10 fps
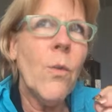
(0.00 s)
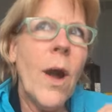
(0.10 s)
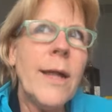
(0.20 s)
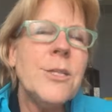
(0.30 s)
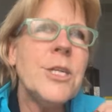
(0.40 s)

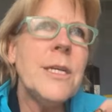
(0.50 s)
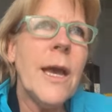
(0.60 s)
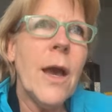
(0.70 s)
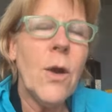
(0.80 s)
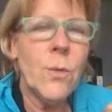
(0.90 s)
Watching
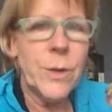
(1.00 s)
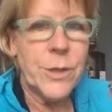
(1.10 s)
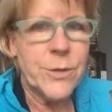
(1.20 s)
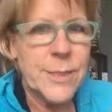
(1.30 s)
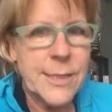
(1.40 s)
out
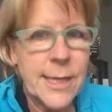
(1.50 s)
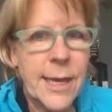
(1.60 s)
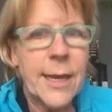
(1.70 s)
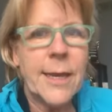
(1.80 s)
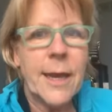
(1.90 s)
what you're
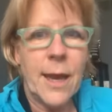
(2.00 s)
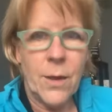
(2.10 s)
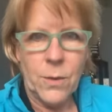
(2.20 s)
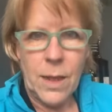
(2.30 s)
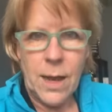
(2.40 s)
saying
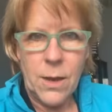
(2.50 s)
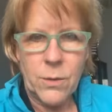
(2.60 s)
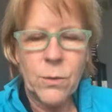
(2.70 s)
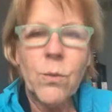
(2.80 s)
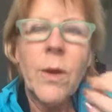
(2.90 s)
out loud.
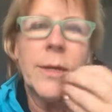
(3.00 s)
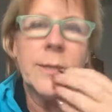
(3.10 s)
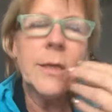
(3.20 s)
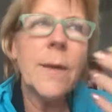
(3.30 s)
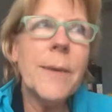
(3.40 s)
What
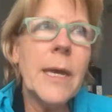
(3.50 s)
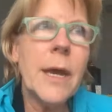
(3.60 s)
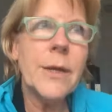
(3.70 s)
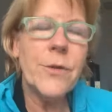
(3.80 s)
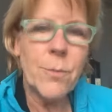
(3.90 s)
is coming
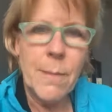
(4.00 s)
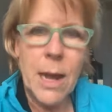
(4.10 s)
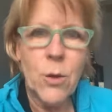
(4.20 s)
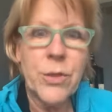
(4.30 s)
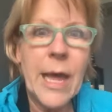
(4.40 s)
out of your
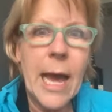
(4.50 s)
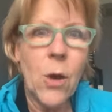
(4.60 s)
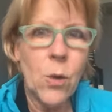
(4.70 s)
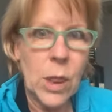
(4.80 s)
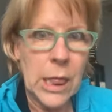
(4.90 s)
mouth
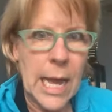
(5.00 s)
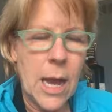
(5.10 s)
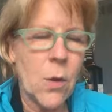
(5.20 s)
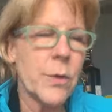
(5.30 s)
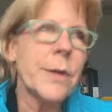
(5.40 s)
out
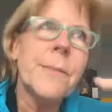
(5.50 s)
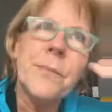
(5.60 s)
loud?